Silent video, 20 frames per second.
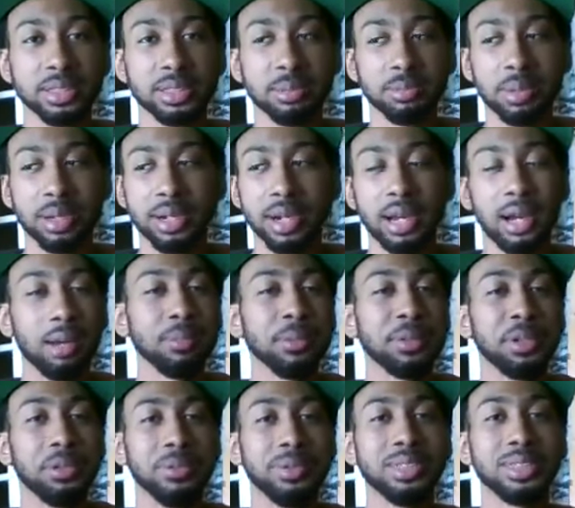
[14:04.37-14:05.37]
It's about how I'm
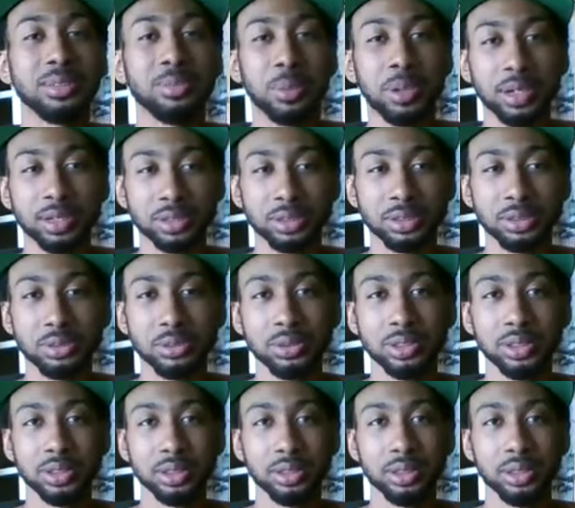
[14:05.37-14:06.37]
going to respond to
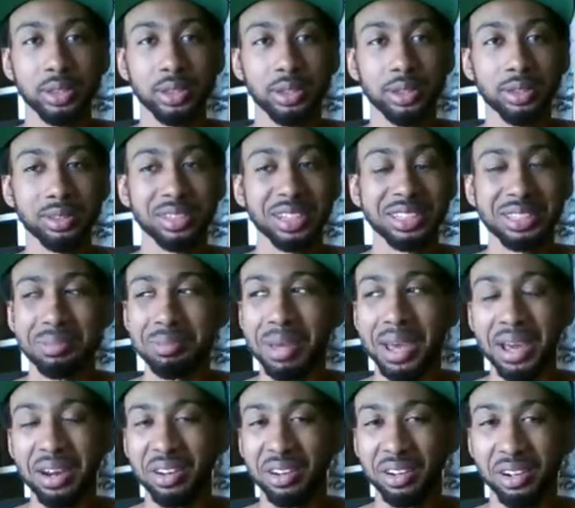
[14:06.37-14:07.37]
it. Doesn't
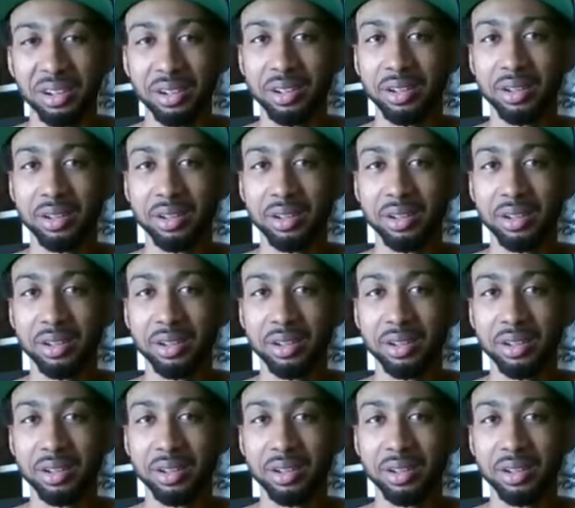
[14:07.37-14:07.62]
matter.